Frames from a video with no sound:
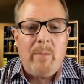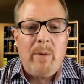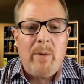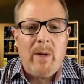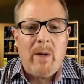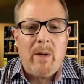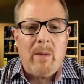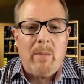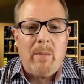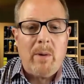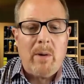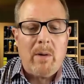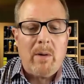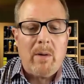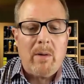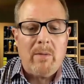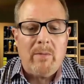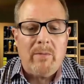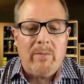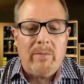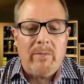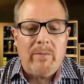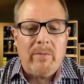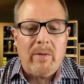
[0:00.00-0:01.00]
being a part
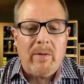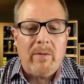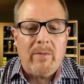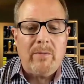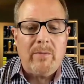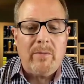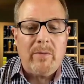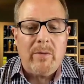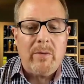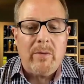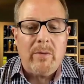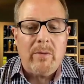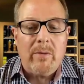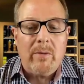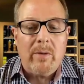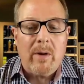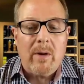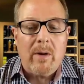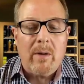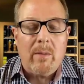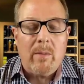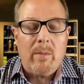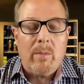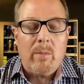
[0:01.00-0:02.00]
of
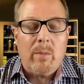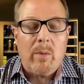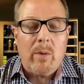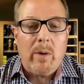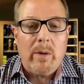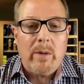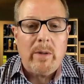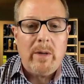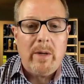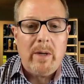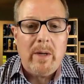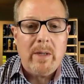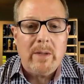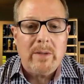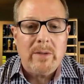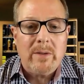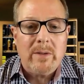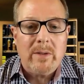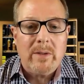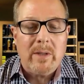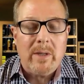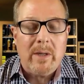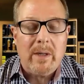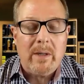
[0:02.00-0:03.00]
your
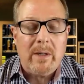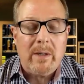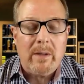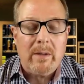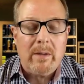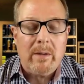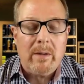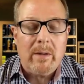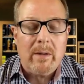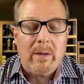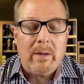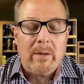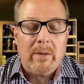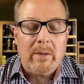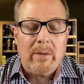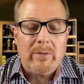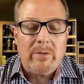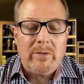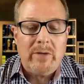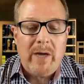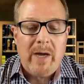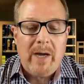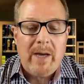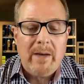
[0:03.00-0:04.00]
broadcast and your
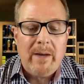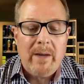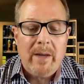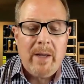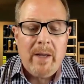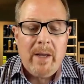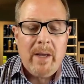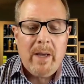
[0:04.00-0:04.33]
chat.